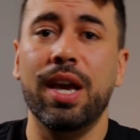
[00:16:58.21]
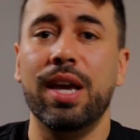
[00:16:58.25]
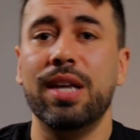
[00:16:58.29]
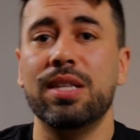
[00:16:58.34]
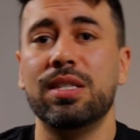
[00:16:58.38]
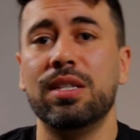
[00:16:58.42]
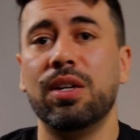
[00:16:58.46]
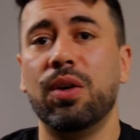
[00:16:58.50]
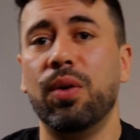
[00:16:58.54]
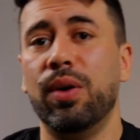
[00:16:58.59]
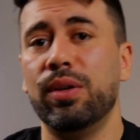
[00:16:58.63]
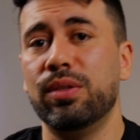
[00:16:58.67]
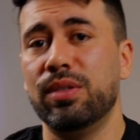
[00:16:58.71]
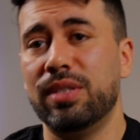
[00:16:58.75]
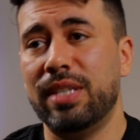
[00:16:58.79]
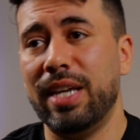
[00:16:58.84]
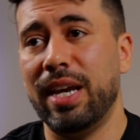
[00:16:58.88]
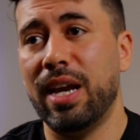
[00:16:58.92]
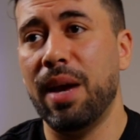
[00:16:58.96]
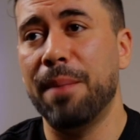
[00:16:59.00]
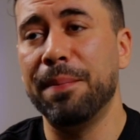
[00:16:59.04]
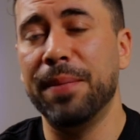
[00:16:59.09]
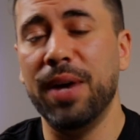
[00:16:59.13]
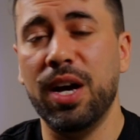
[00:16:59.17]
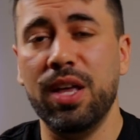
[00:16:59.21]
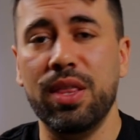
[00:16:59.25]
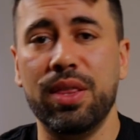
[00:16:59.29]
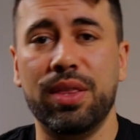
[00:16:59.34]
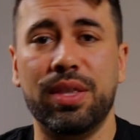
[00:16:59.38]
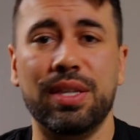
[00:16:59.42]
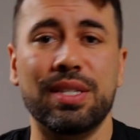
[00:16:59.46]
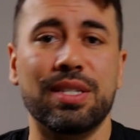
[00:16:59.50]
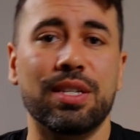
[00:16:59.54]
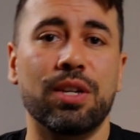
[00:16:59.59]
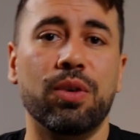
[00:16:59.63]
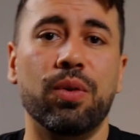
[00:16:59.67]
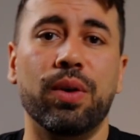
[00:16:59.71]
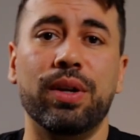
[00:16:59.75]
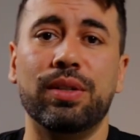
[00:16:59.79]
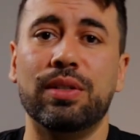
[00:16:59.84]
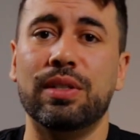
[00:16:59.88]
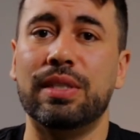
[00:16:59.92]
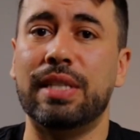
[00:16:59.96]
Is it going to take a month? Is it going